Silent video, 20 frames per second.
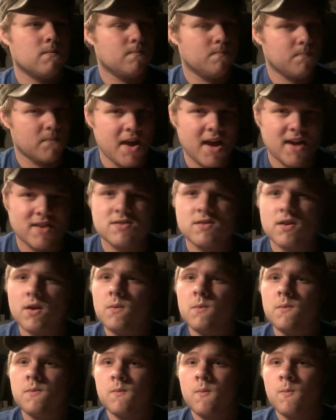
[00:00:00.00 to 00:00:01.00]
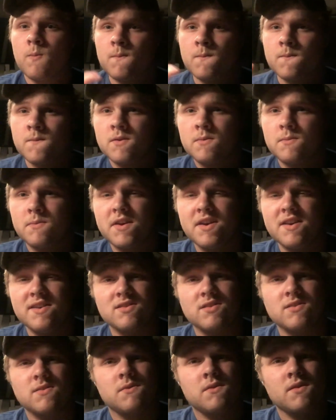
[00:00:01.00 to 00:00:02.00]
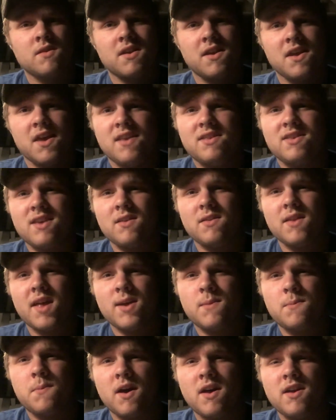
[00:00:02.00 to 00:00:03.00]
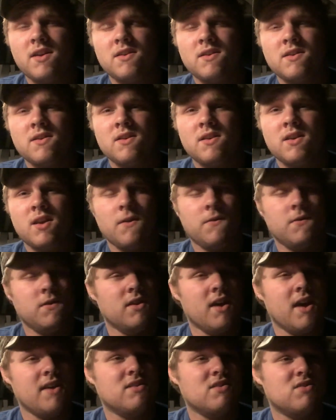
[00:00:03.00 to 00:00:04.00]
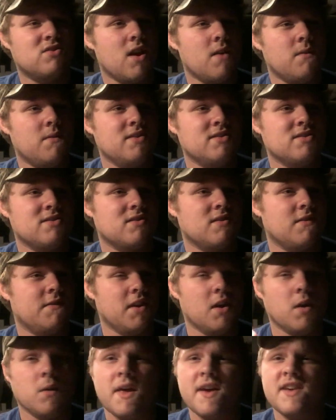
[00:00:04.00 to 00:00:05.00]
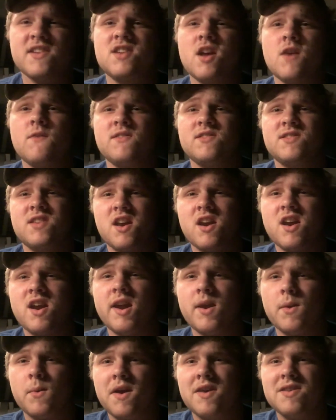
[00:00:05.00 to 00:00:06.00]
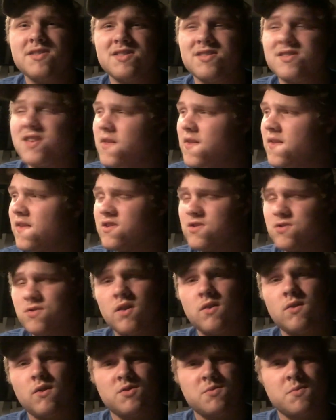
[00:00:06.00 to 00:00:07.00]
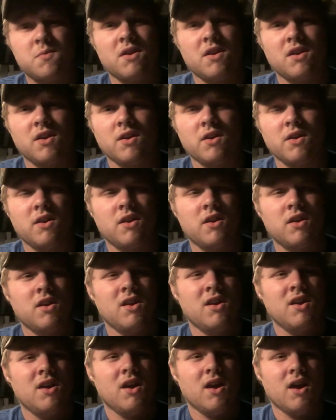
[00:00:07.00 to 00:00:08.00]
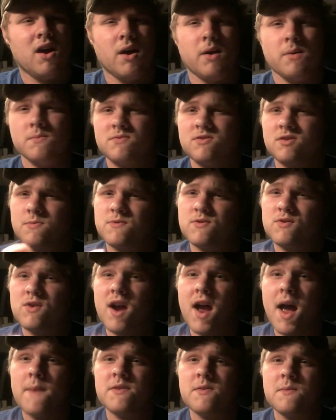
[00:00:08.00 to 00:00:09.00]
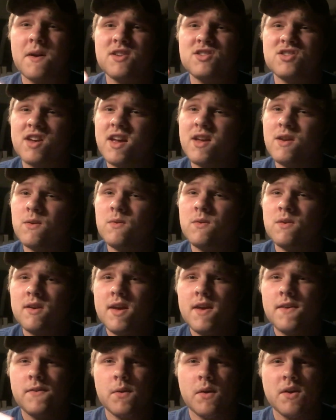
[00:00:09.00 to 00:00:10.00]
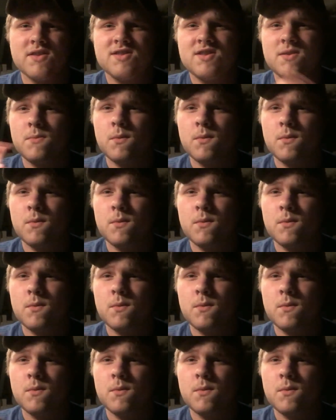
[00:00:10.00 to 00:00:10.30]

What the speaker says: yeah, so please hit that like button if you like the Chevys. If you don't like Chevys, hit it anyways, because I think this truck looks pretty good. Subscribe to my channel if you want to see